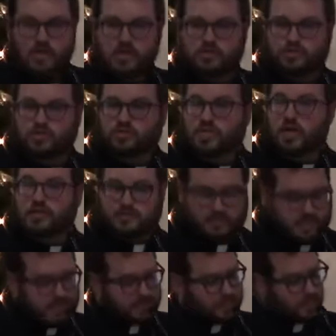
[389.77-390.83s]
So John
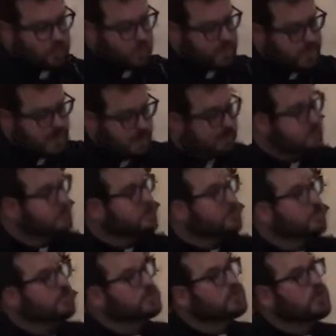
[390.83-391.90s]
says, Repent,
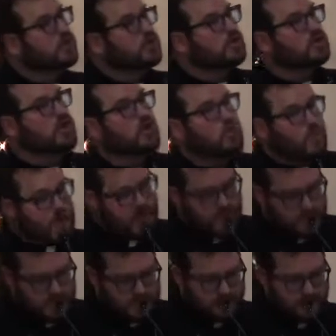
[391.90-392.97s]
turn
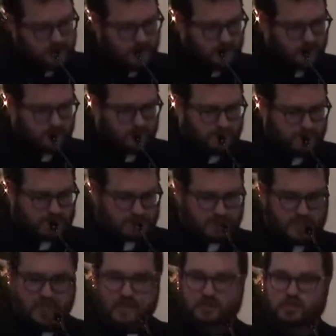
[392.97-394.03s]
away from these
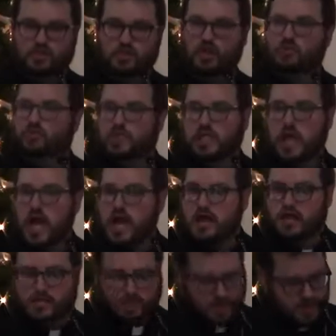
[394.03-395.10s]
things. Don't rely
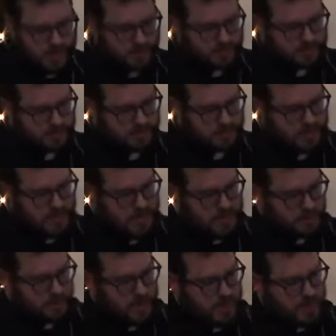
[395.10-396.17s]
on your heritage in
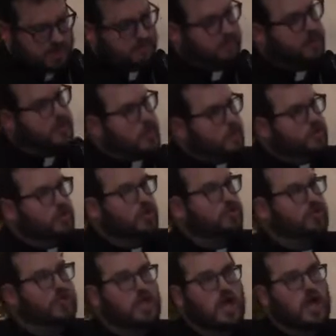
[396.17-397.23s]
Abraham. Don't
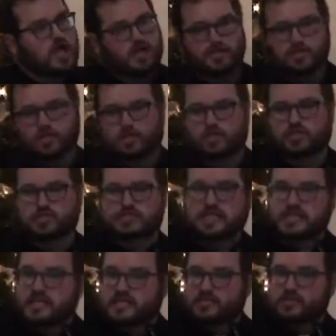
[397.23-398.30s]
rely on your good
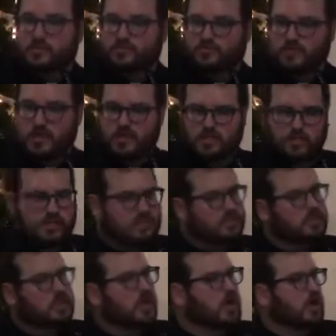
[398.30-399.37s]
deeds or following
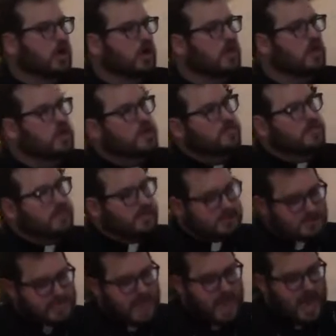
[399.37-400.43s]
the law because
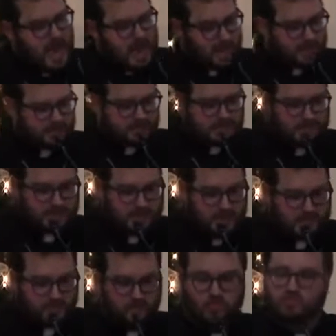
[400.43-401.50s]
the axe is
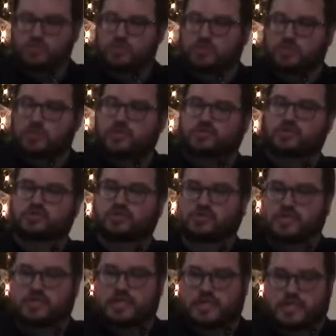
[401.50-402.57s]
at the root of the
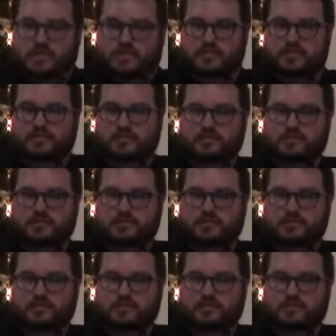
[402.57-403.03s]
trees.